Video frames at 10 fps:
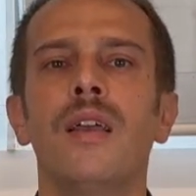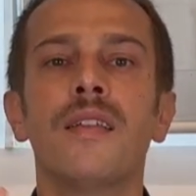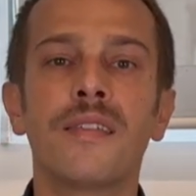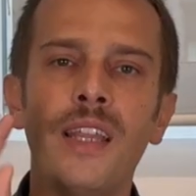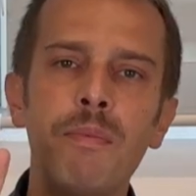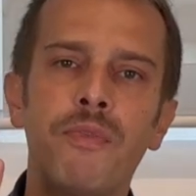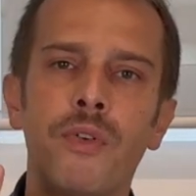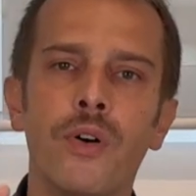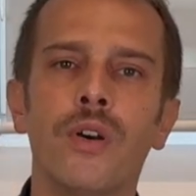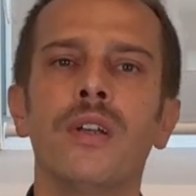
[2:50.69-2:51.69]
Step
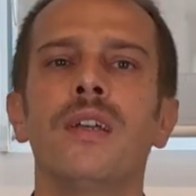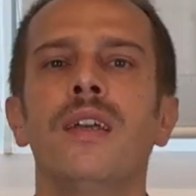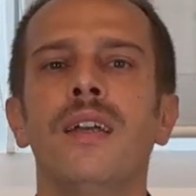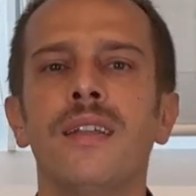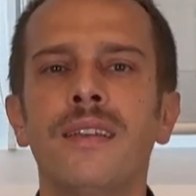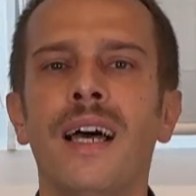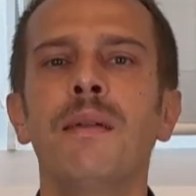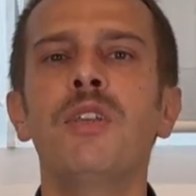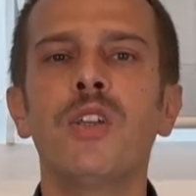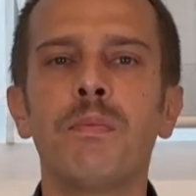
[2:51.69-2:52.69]
4.
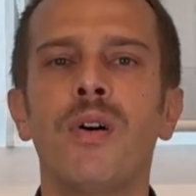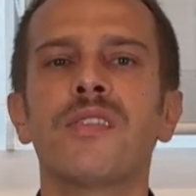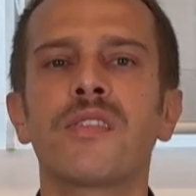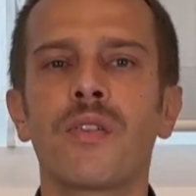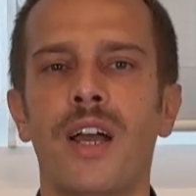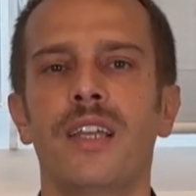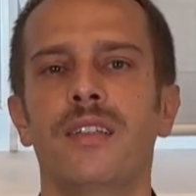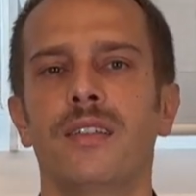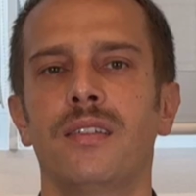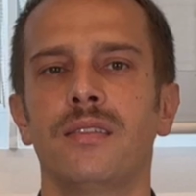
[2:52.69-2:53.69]
Timing your posts
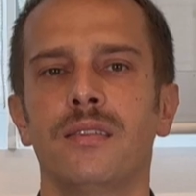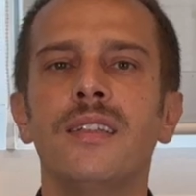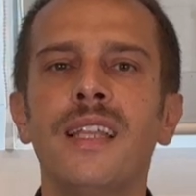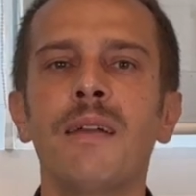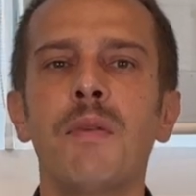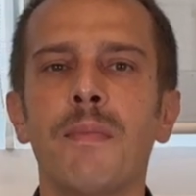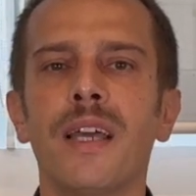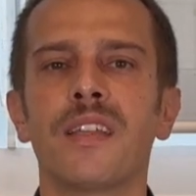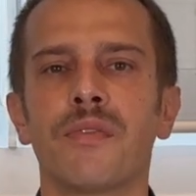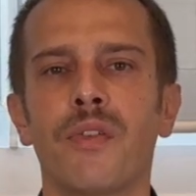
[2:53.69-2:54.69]
right. Timing
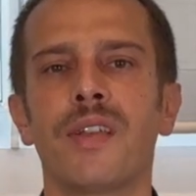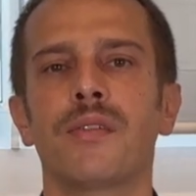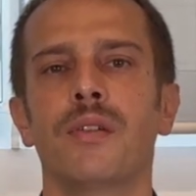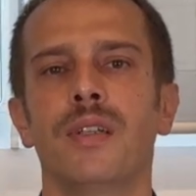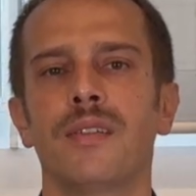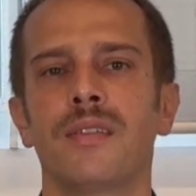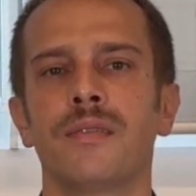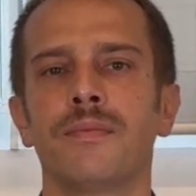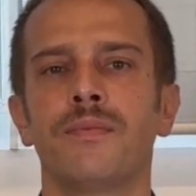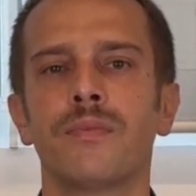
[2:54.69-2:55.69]
matters for restaurants.
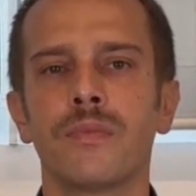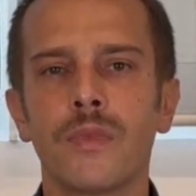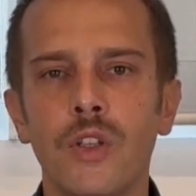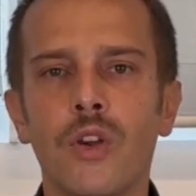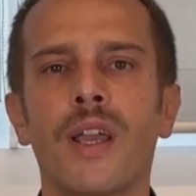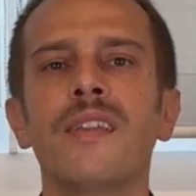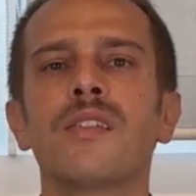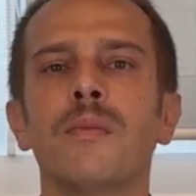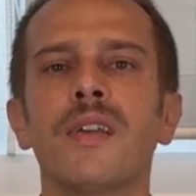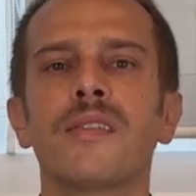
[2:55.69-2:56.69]
Your
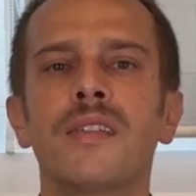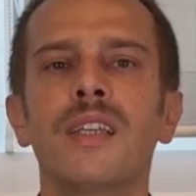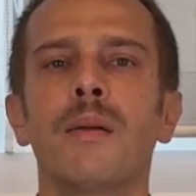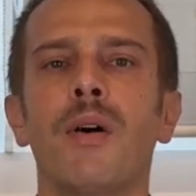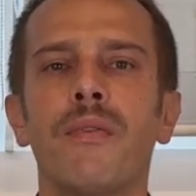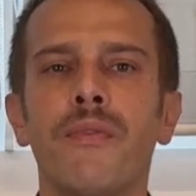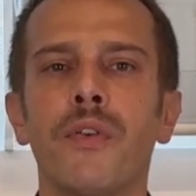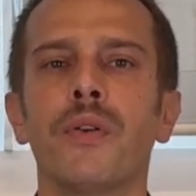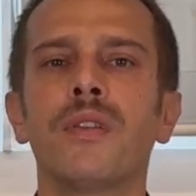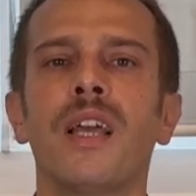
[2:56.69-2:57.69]
customers think about
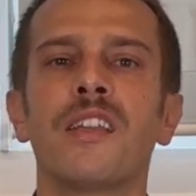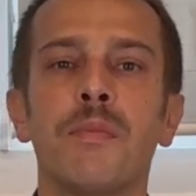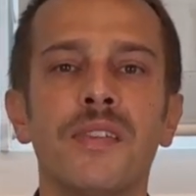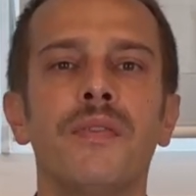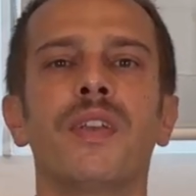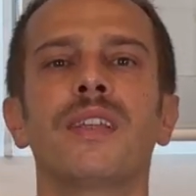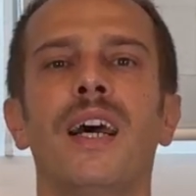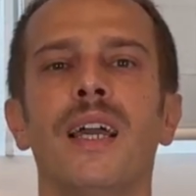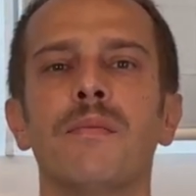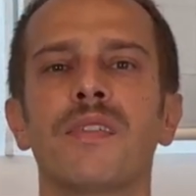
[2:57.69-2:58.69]
food at specific
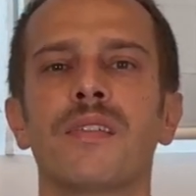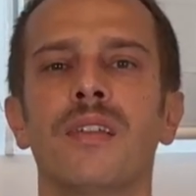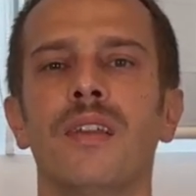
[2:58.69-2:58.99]
times.